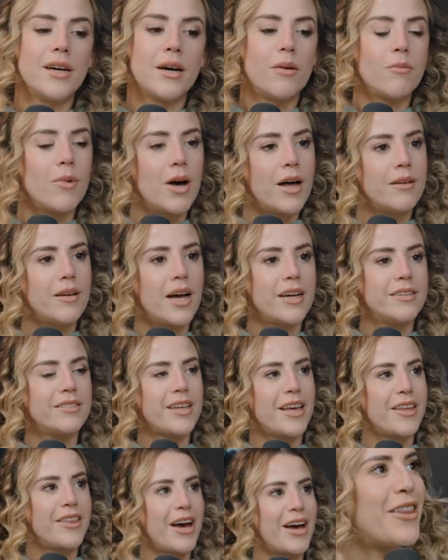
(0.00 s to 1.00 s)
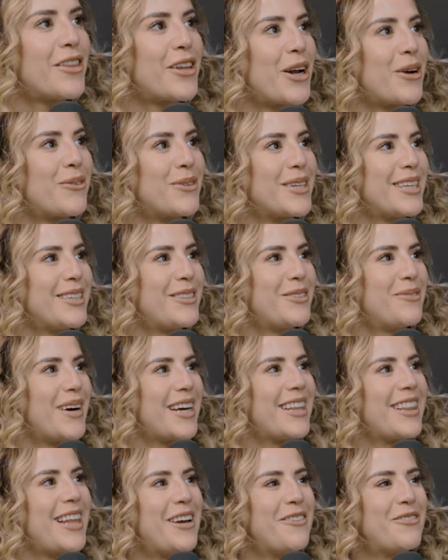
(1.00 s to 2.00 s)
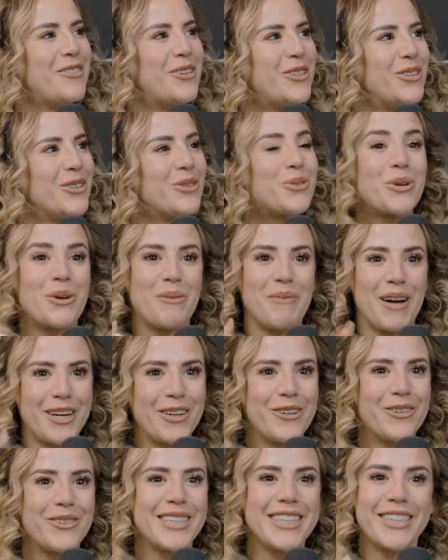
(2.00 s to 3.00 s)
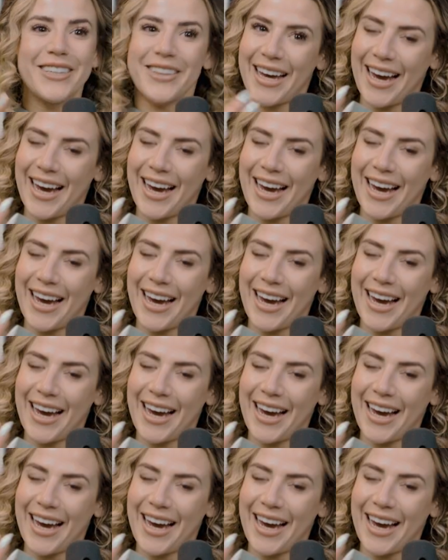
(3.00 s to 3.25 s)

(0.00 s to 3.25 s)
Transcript: Well, I say that and then I realized my life goals were my career